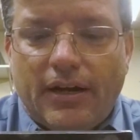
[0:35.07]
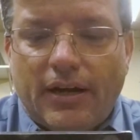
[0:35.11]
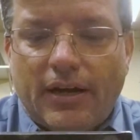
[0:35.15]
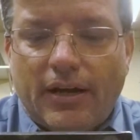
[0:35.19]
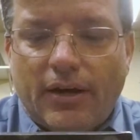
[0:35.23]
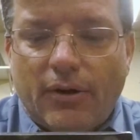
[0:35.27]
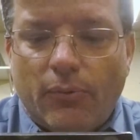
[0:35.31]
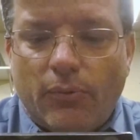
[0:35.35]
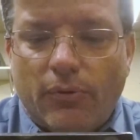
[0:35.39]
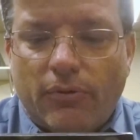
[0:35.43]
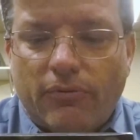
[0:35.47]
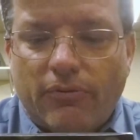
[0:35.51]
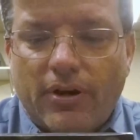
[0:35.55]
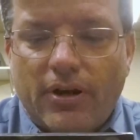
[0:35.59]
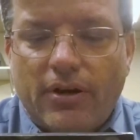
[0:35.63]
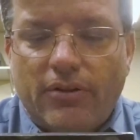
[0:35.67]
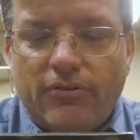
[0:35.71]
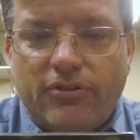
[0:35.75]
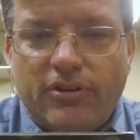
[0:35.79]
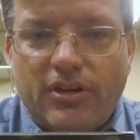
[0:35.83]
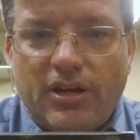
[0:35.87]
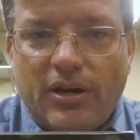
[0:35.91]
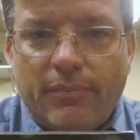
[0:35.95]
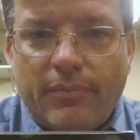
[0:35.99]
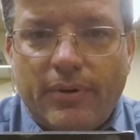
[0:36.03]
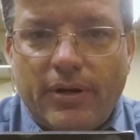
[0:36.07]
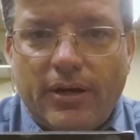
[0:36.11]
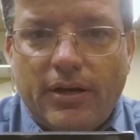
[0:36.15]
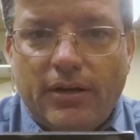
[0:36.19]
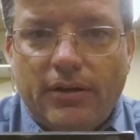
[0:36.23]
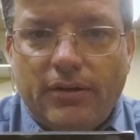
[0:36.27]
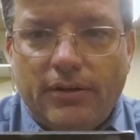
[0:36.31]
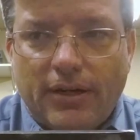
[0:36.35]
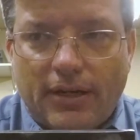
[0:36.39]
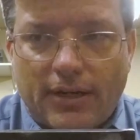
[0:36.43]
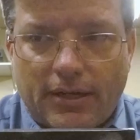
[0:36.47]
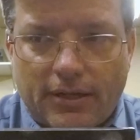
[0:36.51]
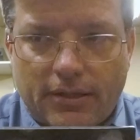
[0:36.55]
When rounds come
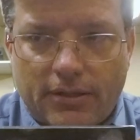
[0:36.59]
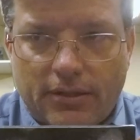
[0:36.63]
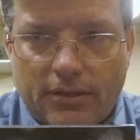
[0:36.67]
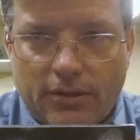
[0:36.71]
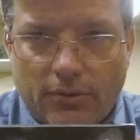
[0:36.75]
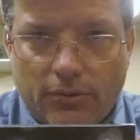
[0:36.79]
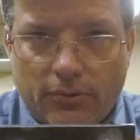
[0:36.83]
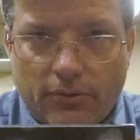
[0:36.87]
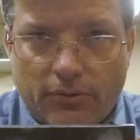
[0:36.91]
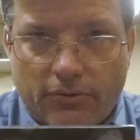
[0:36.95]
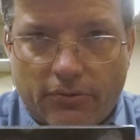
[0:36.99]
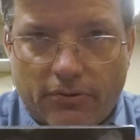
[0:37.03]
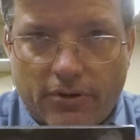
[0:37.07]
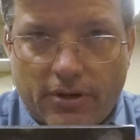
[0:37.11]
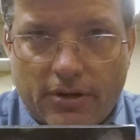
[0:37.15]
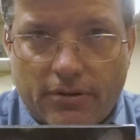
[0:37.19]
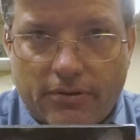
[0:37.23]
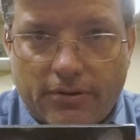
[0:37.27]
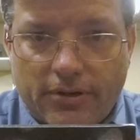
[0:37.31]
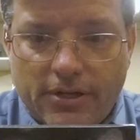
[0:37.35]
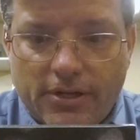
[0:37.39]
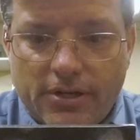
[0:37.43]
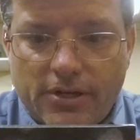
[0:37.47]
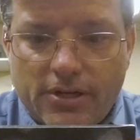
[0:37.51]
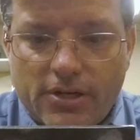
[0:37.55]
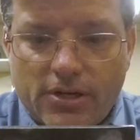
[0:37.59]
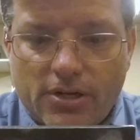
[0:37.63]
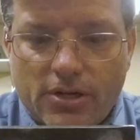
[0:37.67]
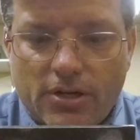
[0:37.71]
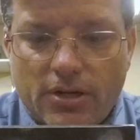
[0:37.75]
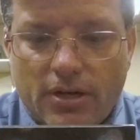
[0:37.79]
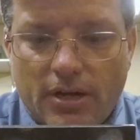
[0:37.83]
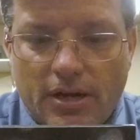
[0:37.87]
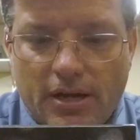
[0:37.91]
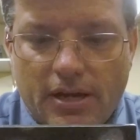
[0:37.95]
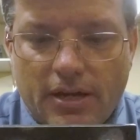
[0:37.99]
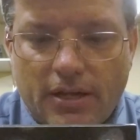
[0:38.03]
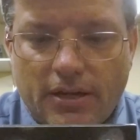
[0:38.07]
in, like those around here,
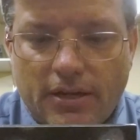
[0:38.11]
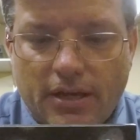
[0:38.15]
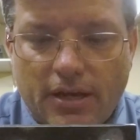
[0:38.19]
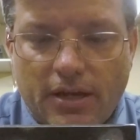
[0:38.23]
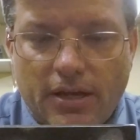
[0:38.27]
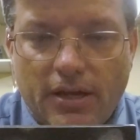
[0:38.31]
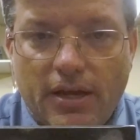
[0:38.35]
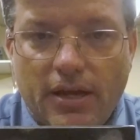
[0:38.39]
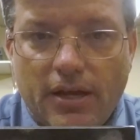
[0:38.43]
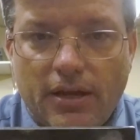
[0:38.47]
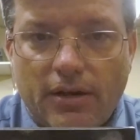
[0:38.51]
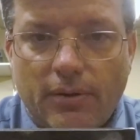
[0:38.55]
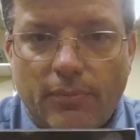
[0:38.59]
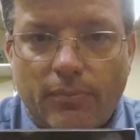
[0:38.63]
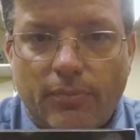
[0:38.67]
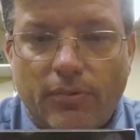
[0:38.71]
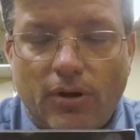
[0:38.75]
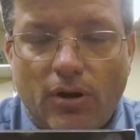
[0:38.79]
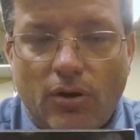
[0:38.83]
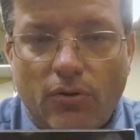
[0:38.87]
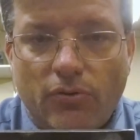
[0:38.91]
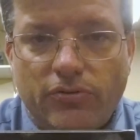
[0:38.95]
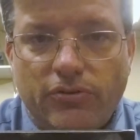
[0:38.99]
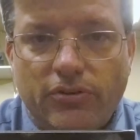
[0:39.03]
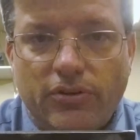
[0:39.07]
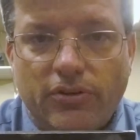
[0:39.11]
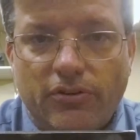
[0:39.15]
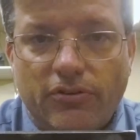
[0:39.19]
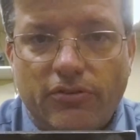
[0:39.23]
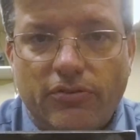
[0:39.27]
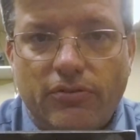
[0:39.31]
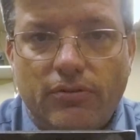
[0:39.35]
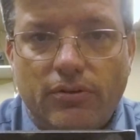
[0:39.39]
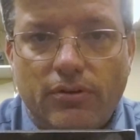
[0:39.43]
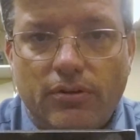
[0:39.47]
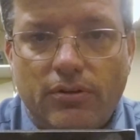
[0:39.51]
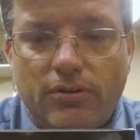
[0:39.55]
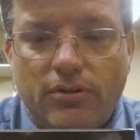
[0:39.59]
and they hit up close
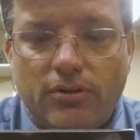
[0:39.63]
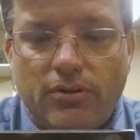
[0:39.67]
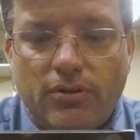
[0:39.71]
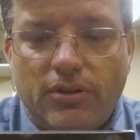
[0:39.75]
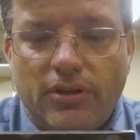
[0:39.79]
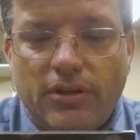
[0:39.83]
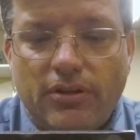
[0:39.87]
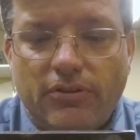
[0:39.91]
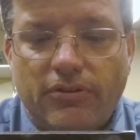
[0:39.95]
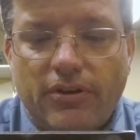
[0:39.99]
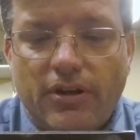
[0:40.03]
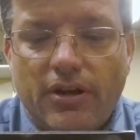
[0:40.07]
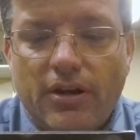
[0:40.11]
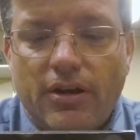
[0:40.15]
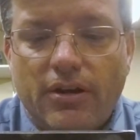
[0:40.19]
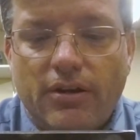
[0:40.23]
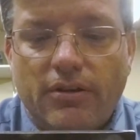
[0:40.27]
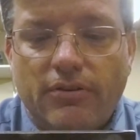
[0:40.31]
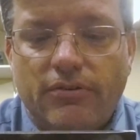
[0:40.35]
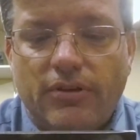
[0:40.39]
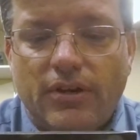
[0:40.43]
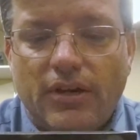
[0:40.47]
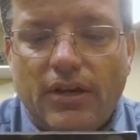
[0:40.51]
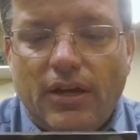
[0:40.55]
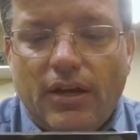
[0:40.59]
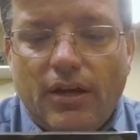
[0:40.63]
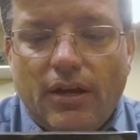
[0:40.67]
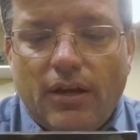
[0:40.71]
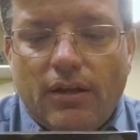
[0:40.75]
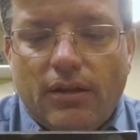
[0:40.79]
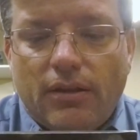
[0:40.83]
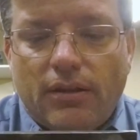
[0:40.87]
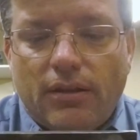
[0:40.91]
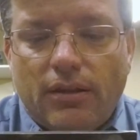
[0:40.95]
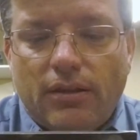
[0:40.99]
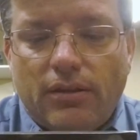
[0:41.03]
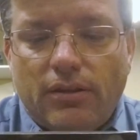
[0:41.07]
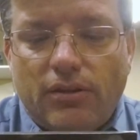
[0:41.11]
to these areas,
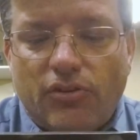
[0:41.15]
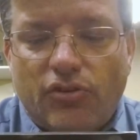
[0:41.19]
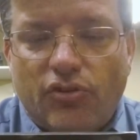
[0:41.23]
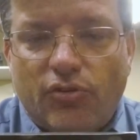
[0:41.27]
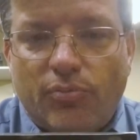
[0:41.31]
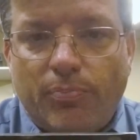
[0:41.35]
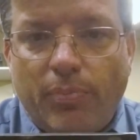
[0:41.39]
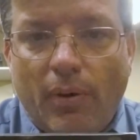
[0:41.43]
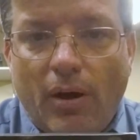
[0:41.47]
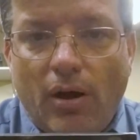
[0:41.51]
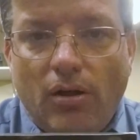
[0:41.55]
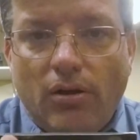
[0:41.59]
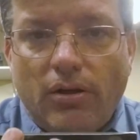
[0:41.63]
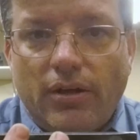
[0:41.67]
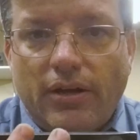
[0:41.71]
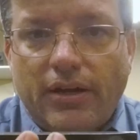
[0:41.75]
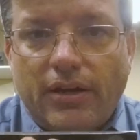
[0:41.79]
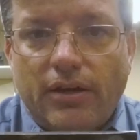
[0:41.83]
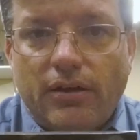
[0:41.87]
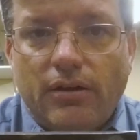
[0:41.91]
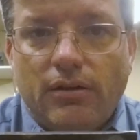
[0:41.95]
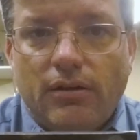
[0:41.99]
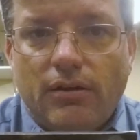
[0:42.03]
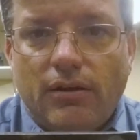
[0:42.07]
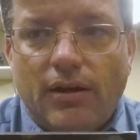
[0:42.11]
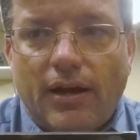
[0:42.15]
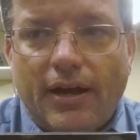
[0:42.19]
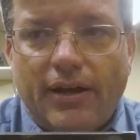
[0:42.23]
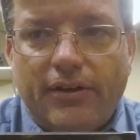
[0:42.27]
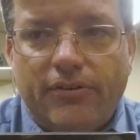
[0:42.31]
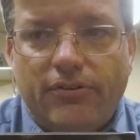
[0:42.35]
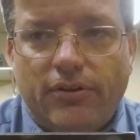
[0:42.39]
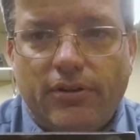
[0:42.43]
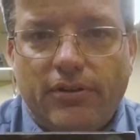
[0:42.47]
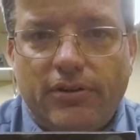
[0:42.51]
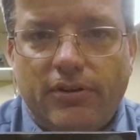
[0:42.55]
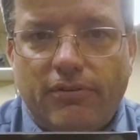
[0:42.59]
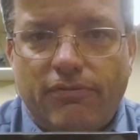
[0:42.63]
the spalling
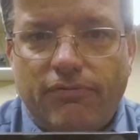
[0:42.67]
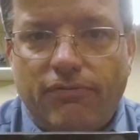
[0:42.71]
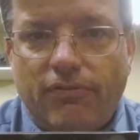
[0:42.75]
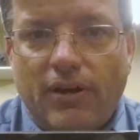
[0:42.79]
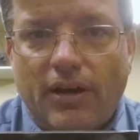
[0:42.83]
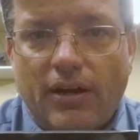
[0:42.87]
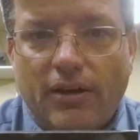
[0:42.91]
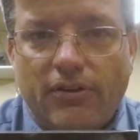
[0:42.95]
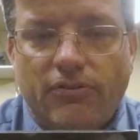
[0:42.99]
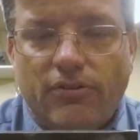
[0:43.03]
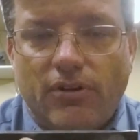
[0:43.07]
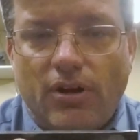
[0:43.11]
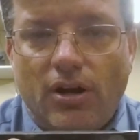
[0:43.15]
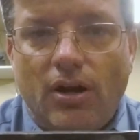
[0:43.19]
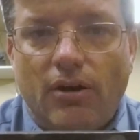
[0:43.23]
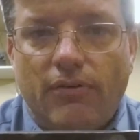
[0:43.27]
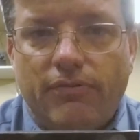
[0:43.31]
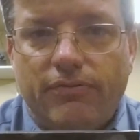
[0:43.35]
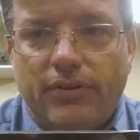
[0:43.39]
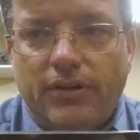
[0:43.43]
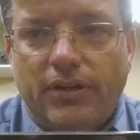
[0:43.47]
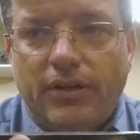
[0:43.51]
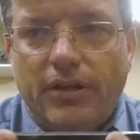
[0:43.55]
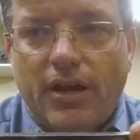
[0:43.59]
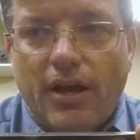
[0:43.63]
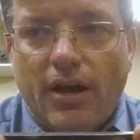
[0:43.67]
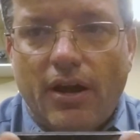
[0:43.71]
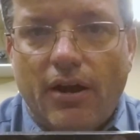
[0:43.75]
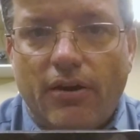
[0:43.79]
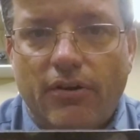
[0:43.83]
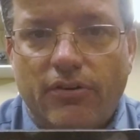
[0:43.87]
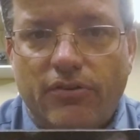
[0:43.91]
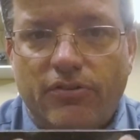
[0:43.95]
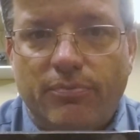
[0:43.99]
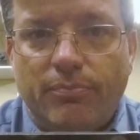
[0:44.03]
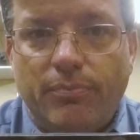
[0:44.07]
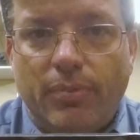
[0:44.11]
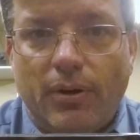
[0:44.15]
actually deflects off the
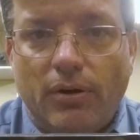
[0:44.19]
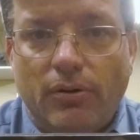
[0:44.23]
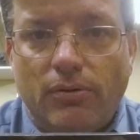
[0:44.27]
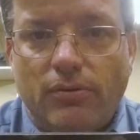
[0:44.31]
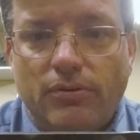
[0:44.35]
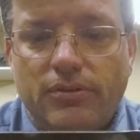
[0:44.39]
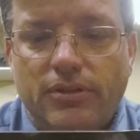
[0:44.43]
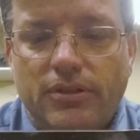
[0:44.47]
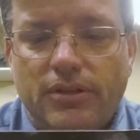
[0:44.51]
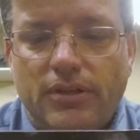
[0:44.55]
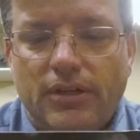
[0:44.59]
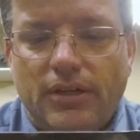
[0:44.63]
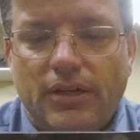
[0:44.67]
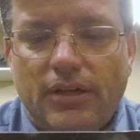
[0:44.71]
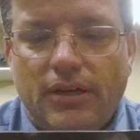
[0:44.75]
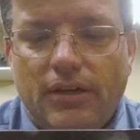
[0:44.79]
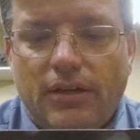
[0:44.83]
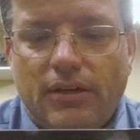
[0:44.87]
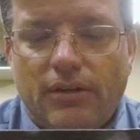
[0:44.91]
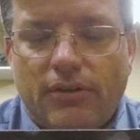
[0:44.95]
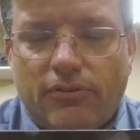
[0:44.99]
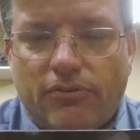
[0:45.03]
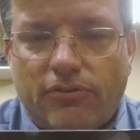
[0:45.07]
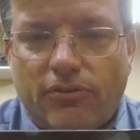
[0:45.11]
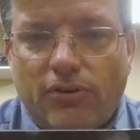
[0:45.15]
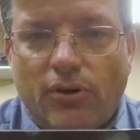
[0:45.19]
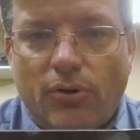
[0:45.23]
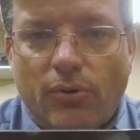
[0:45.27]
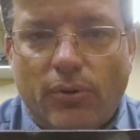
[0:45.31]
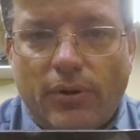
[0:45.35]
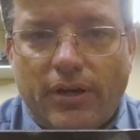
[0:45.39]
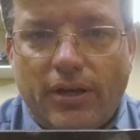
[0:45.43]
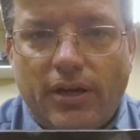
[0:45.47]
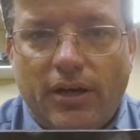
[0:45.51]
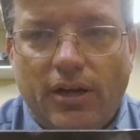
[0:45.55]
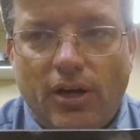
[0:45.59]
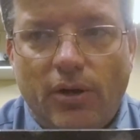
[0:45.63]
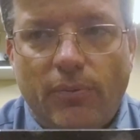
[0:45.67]
carriage bolt. So it
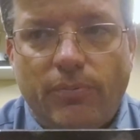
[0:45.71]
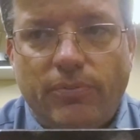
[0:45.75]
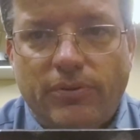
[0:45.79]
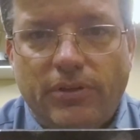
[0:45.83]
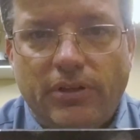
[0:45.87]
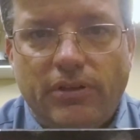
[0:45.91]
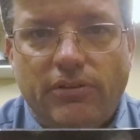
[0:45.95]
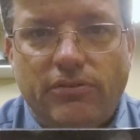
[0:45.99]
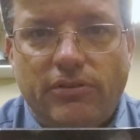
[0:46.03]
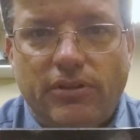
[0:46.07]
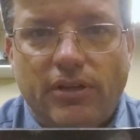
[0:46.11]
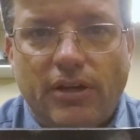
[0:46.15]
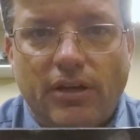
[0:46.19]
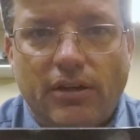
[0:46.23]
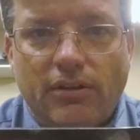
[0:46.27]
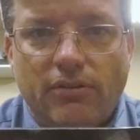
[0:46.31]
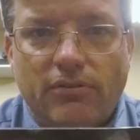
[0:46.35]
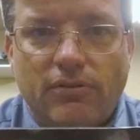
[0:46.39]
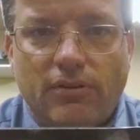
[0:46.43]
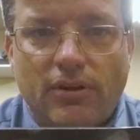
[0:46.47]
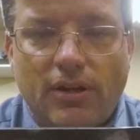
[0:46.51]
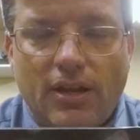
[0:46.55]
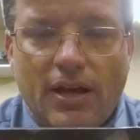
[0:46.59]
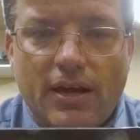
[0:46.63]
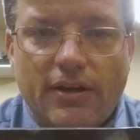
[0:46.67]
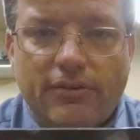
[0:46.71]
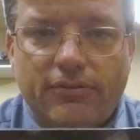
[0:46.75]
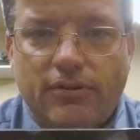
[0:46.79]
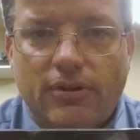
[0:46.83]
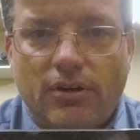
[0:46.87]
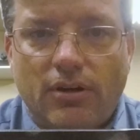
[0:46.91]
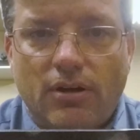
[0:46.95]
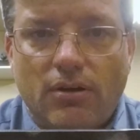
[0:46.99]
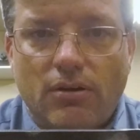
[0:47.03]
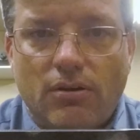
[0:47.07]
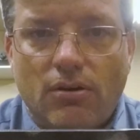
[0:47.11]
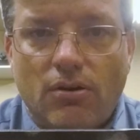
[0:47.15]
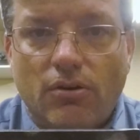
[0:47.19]
helps these things last a
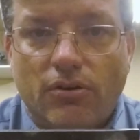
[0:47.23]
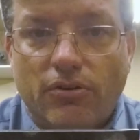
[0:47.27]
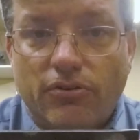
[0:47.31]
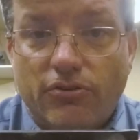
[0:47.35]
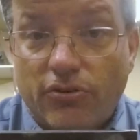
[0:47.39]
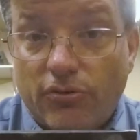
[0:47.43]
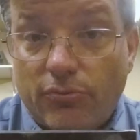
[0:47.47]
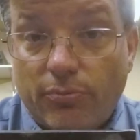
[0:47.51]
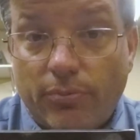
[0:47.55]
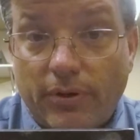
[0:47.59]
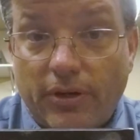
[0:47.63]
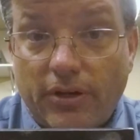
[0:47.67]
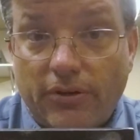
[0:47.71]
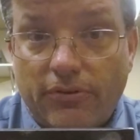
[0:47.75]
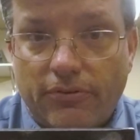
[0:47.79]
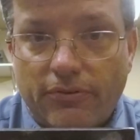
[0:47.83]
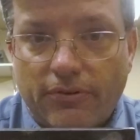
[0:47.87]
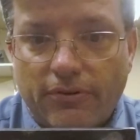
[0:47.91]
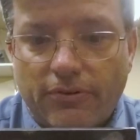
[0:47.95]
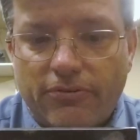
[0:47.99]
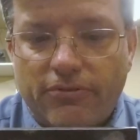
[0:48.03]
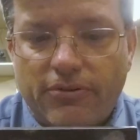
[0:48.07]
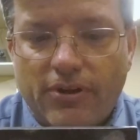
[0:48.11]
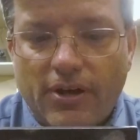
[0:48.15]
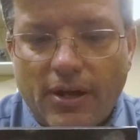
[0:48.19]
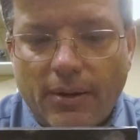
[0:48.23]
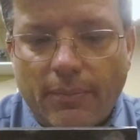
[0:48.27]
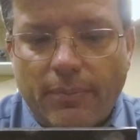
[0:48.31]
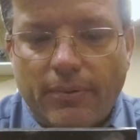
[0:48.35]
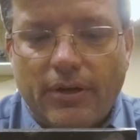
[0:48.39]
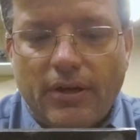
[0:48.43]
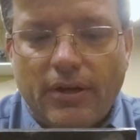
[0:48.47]
lot longer just because of their shape.